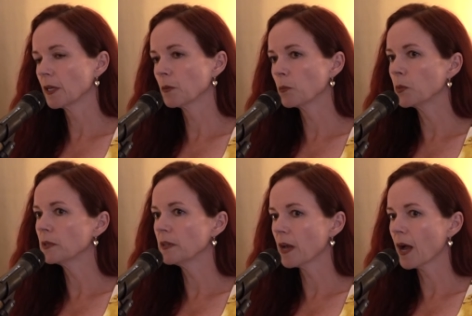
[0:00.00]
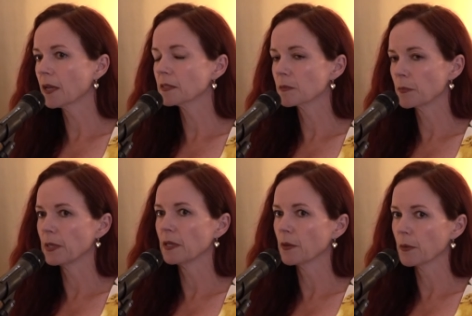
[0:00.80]
It would not
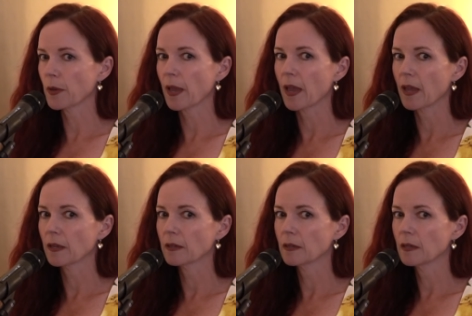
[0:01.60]
be okay.